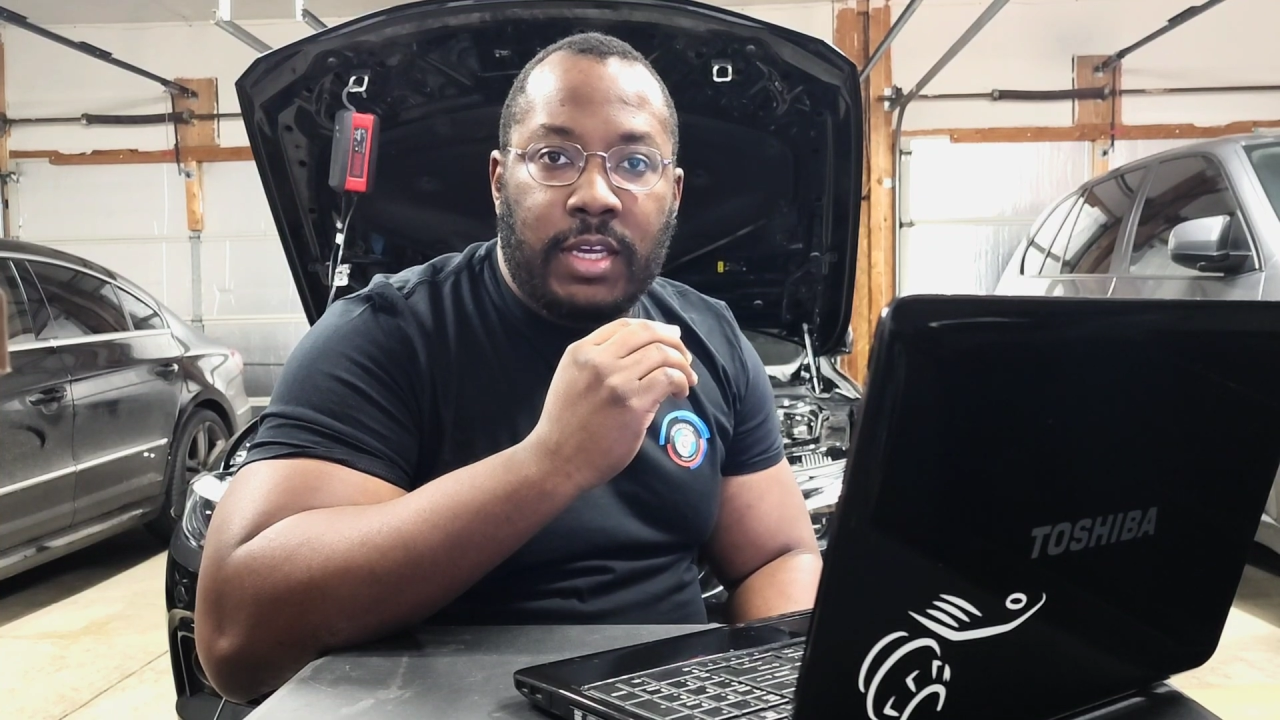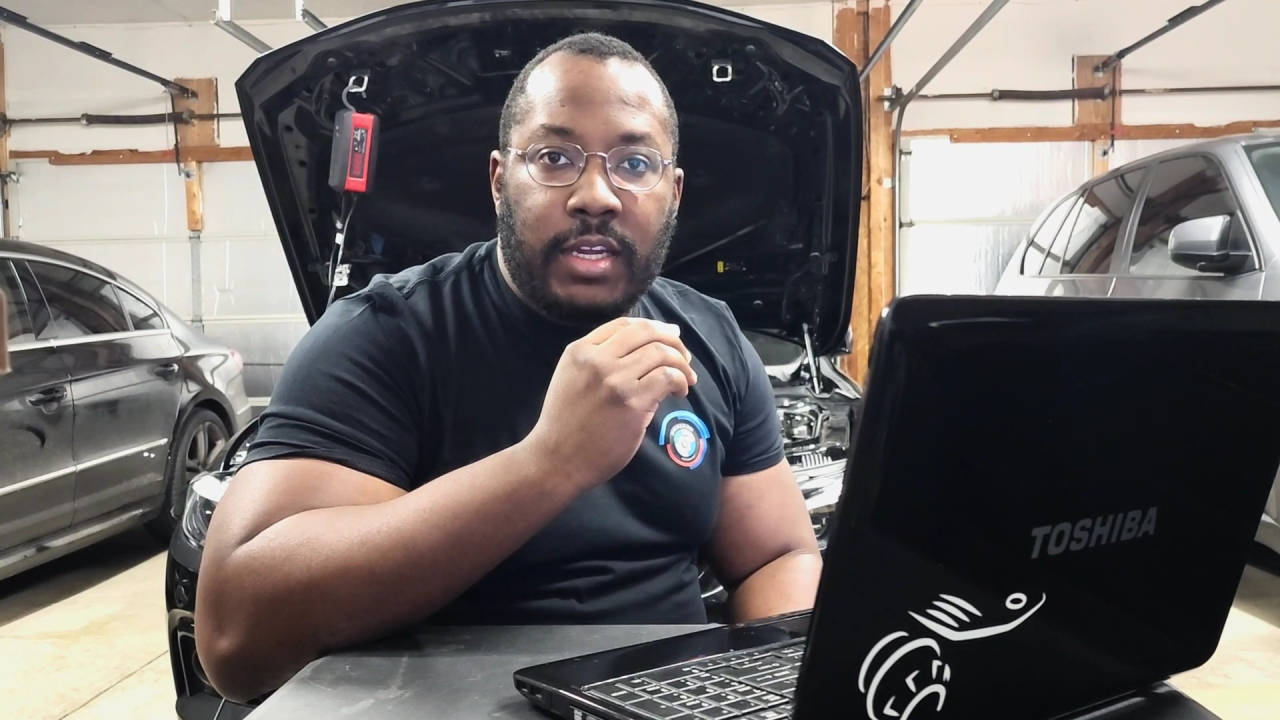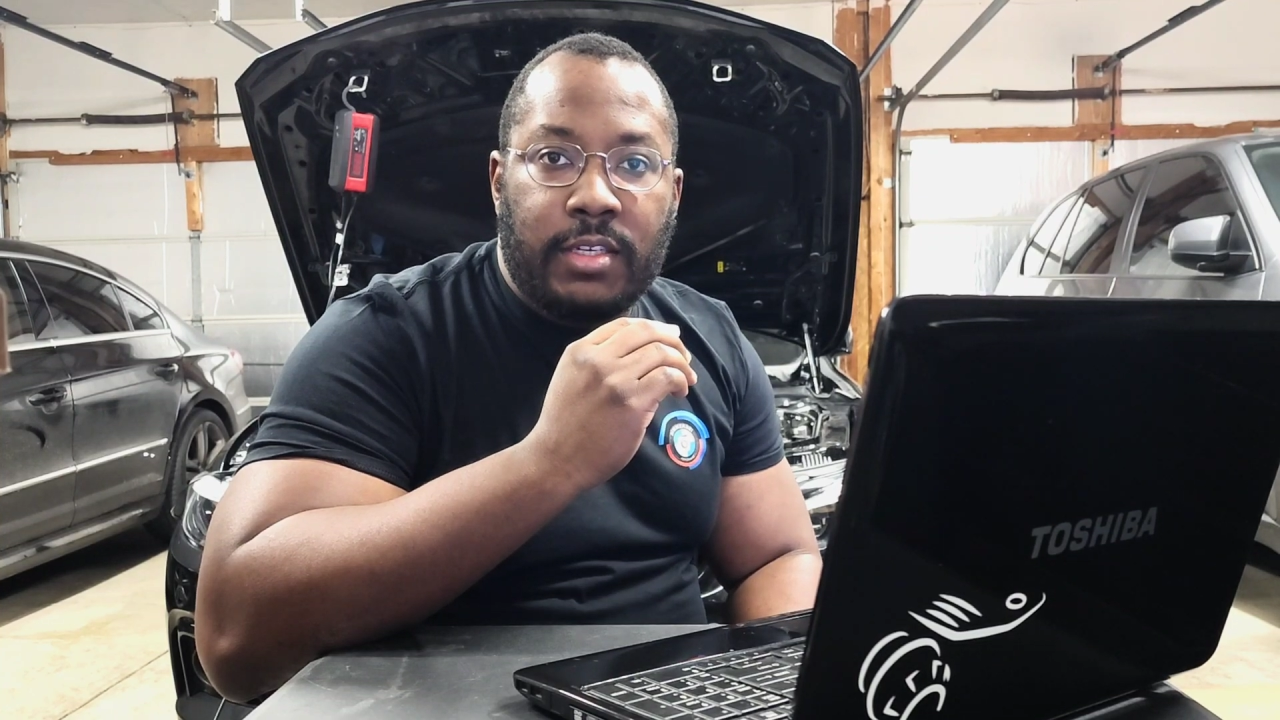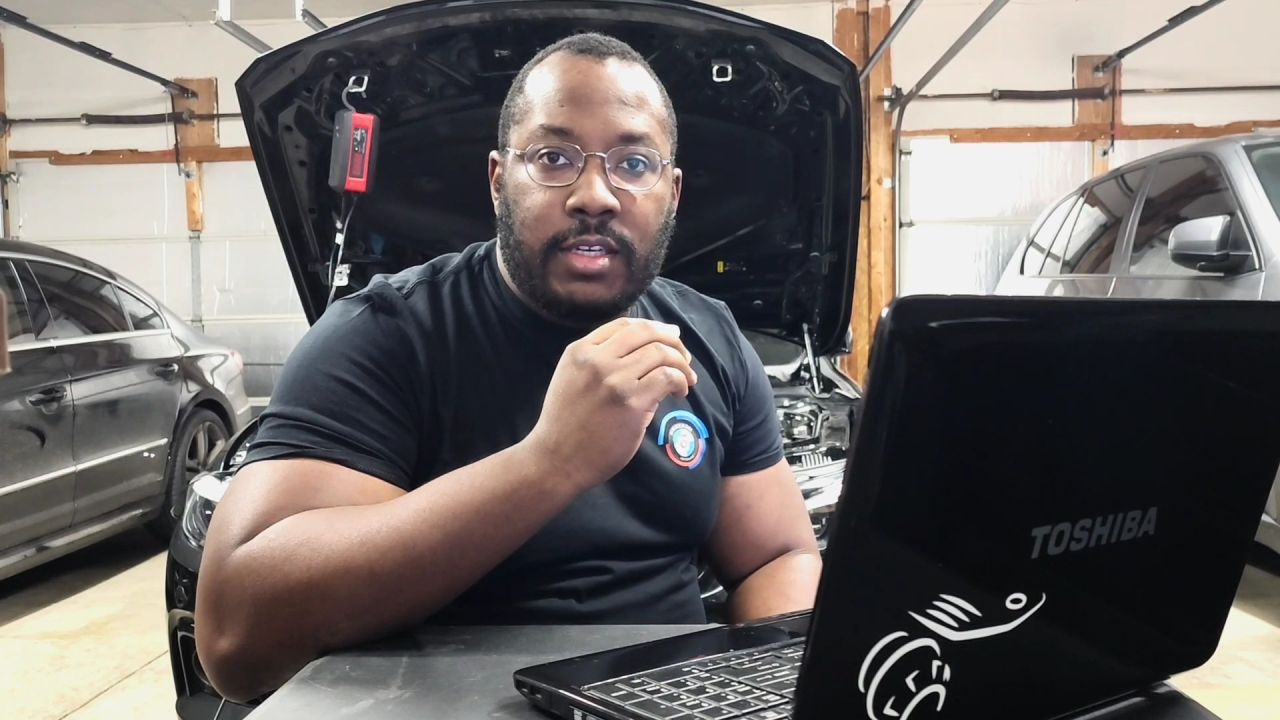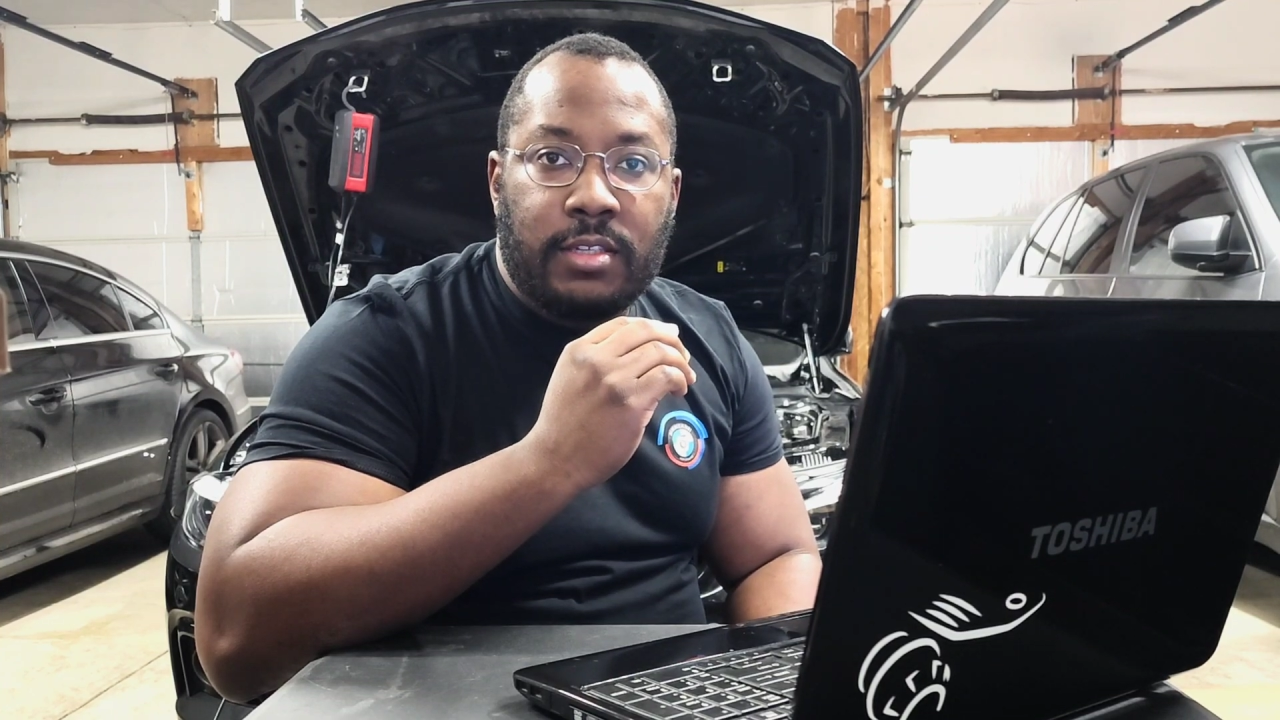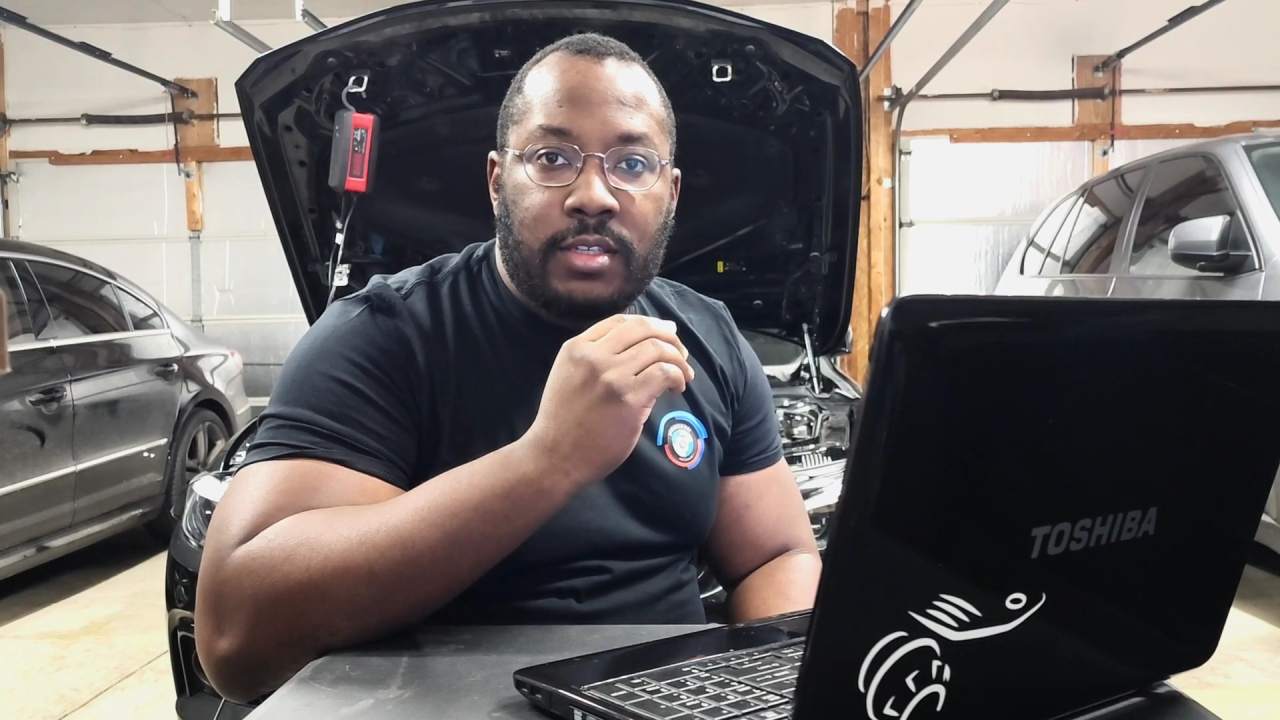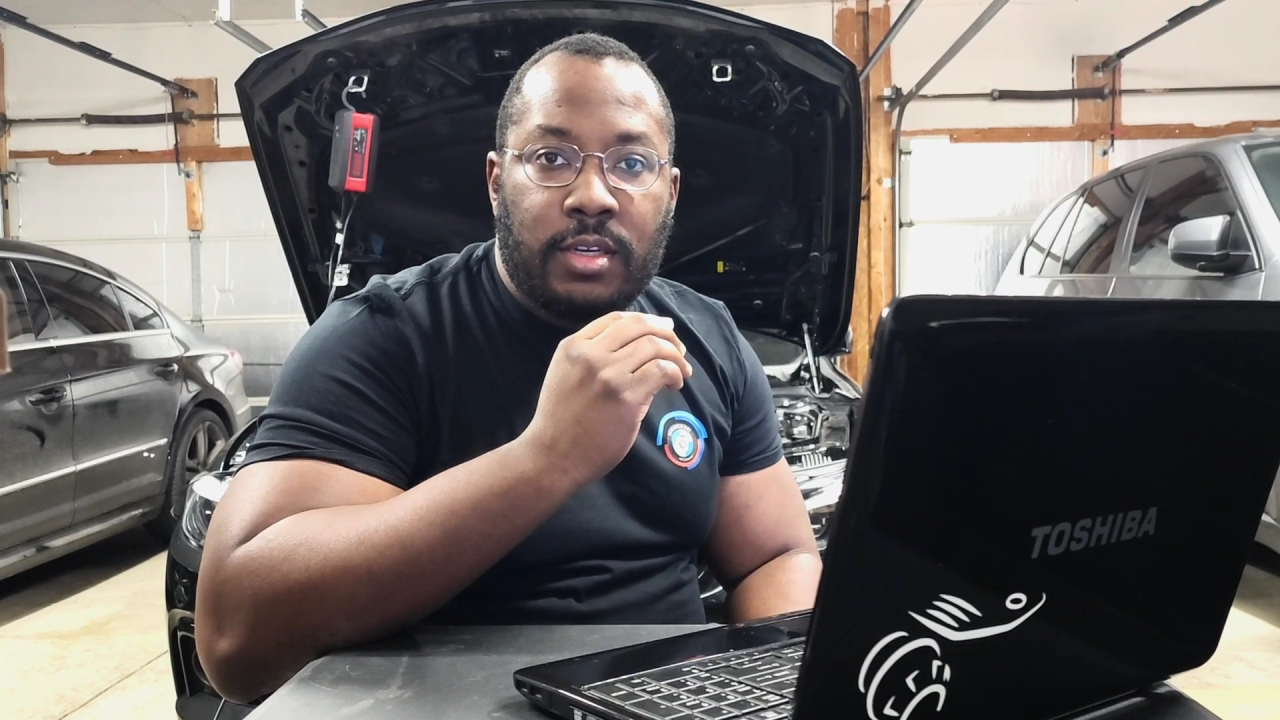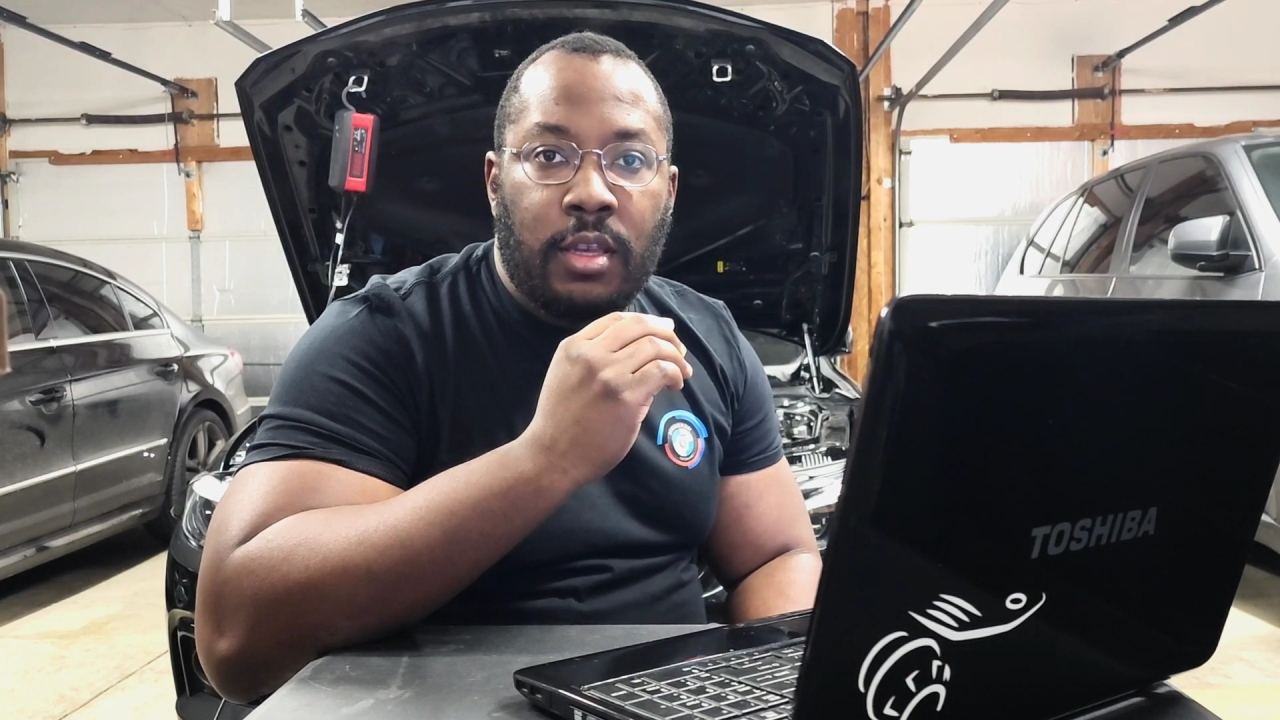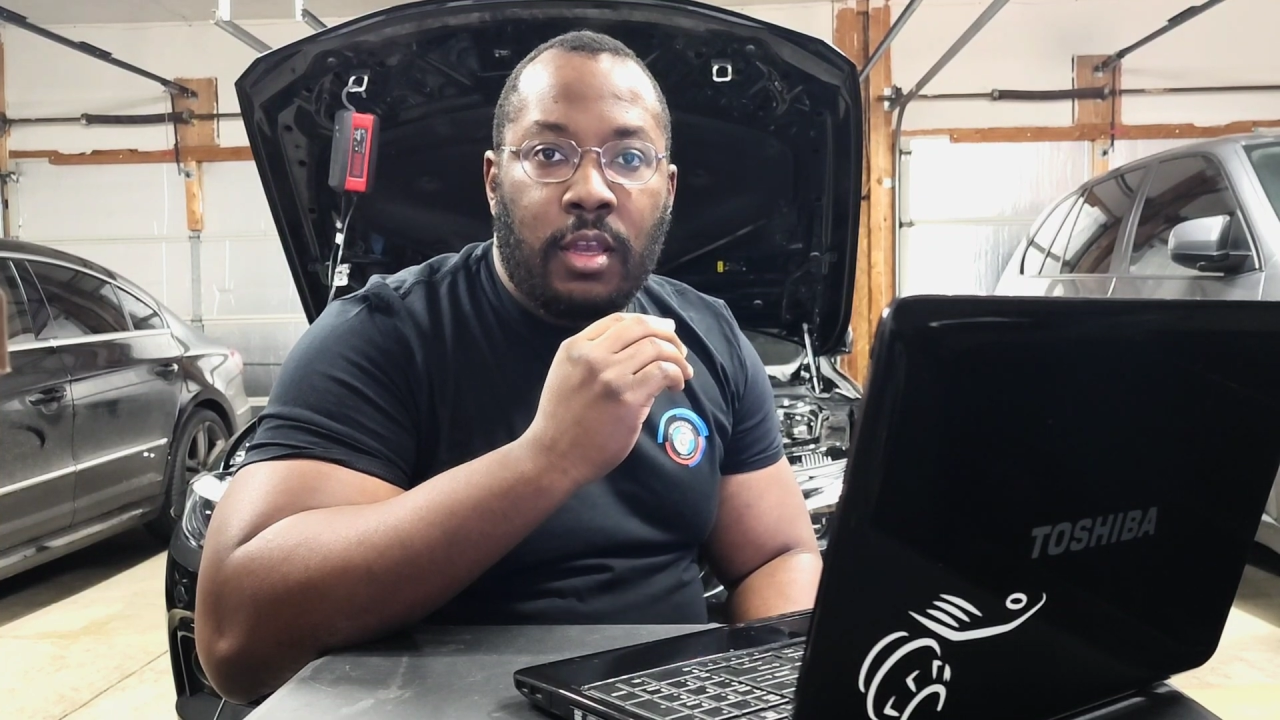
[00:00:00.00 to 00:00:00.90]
Digest.